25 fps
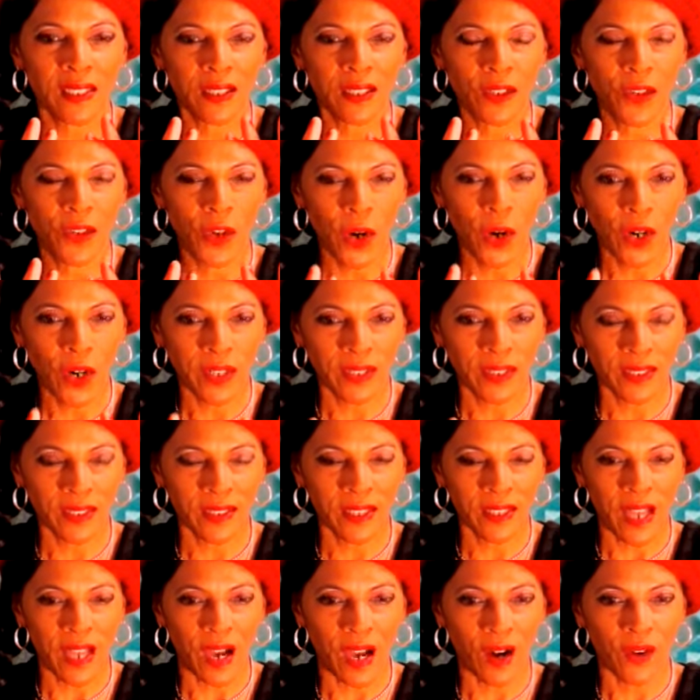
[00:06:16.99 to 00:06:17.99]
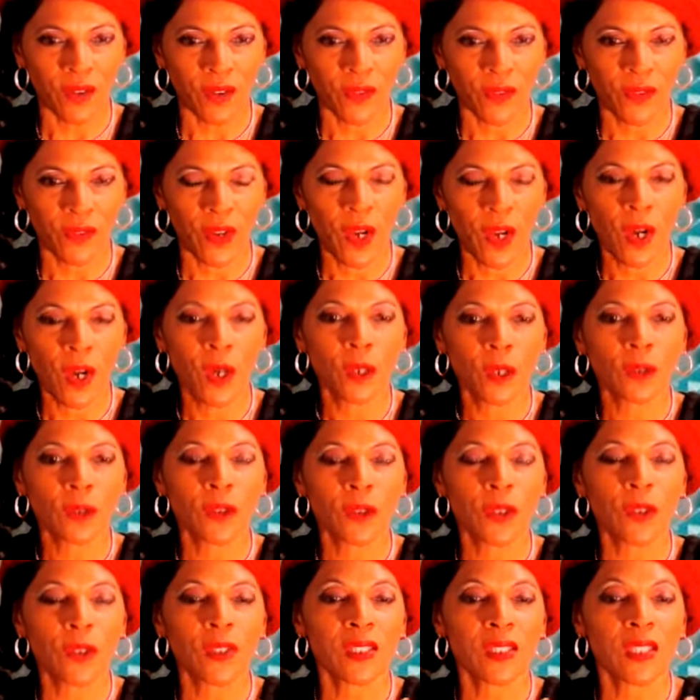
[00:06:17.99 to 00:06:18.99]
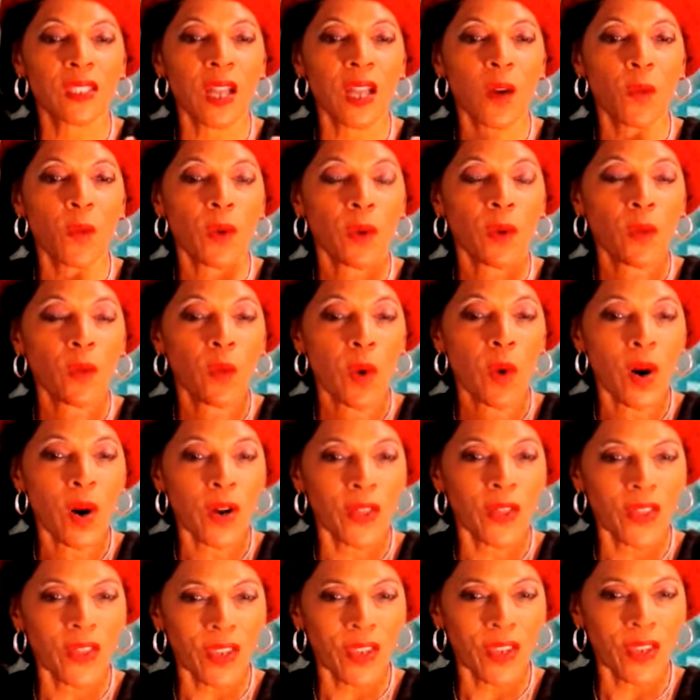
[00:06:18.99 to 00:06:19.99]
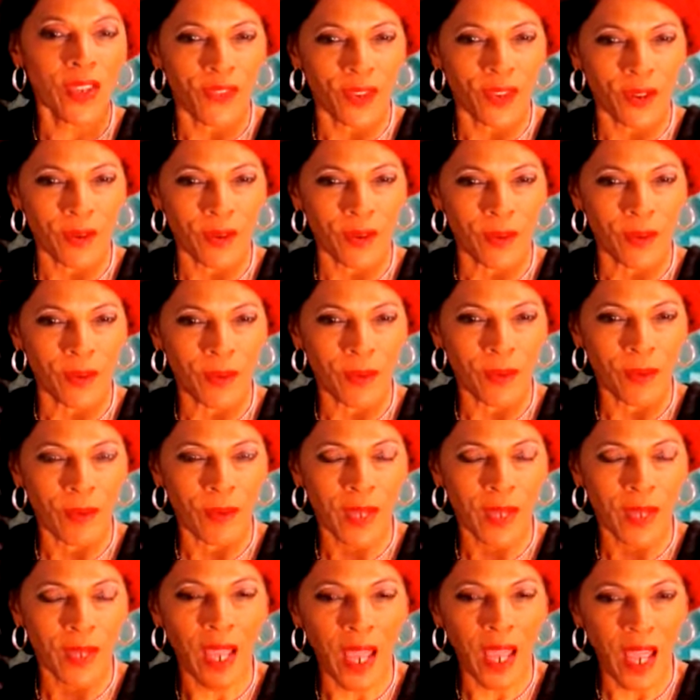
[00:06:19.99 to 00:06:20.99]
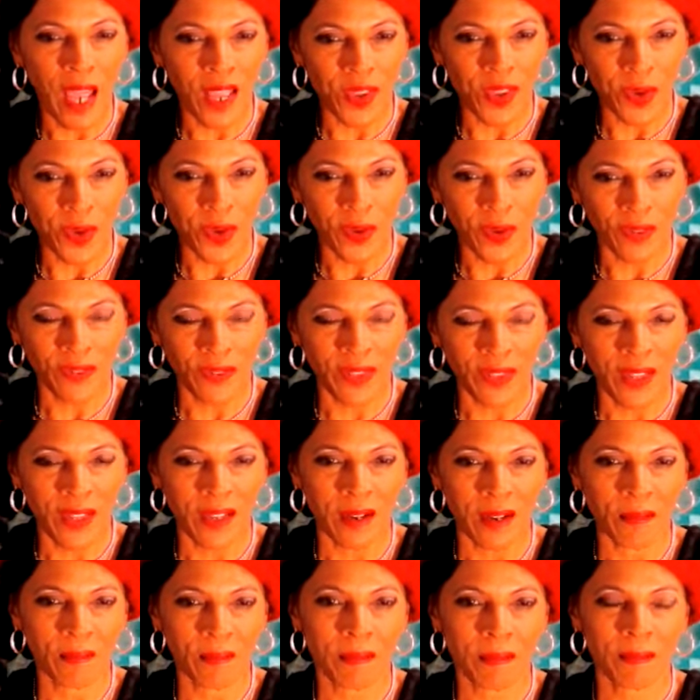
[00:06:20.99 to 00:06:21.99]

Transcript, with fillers: yourself to someone worthy of you and you of them.